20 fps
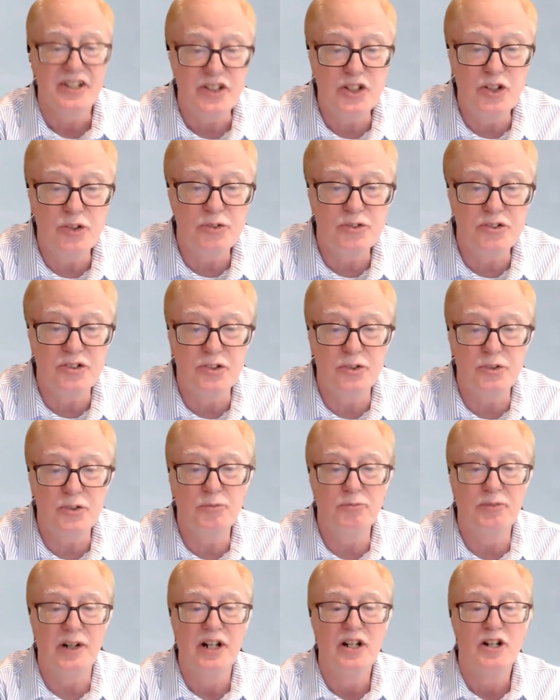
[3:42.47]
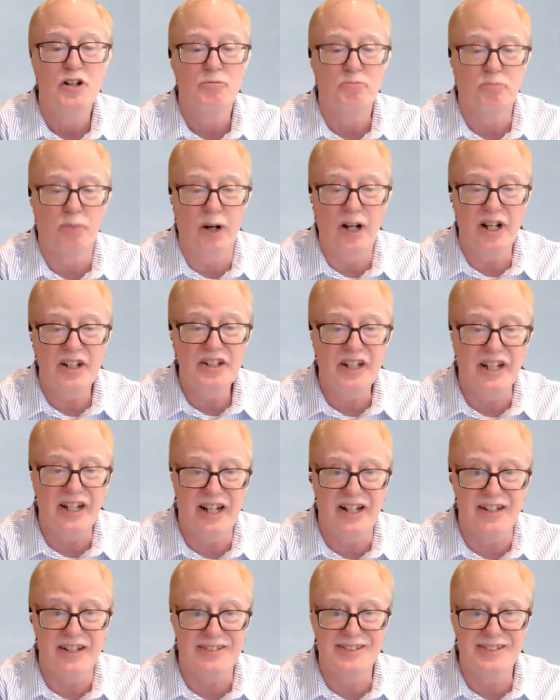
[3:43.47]
YouTube
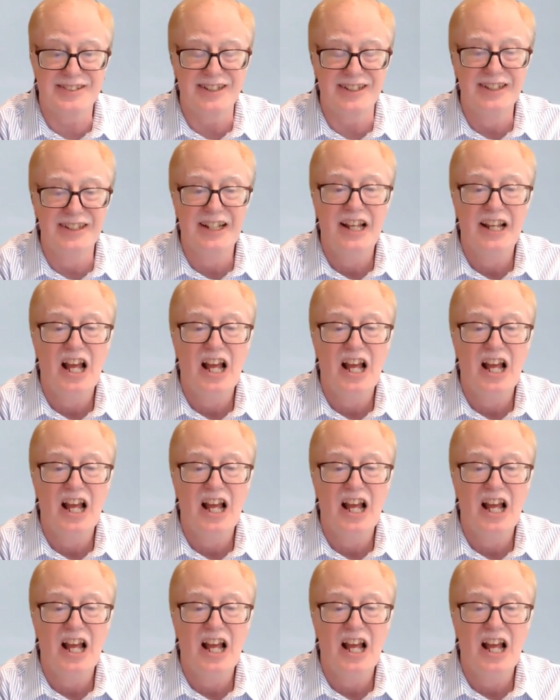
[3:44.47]
broadcast.